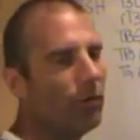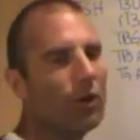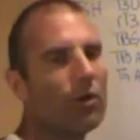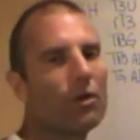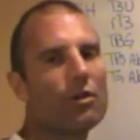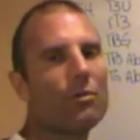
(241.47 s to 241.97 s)

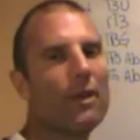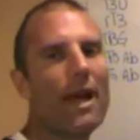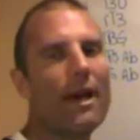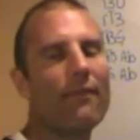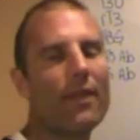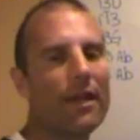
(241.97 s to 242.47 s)
recourse we
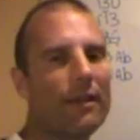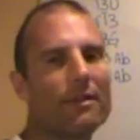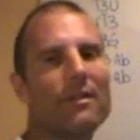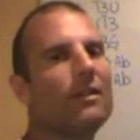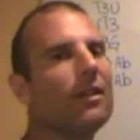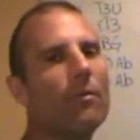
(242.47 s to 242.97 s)
have then
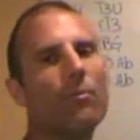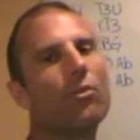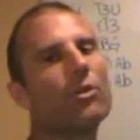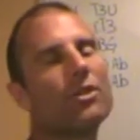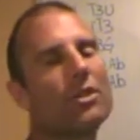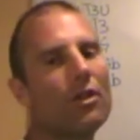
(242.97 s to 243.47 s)
is to dump
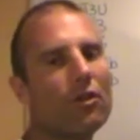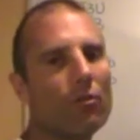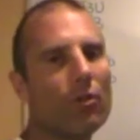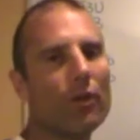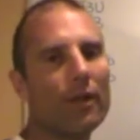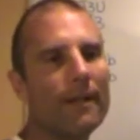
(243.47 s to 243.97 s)
more
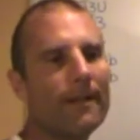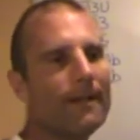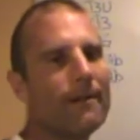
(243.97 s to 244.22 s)
Synthroid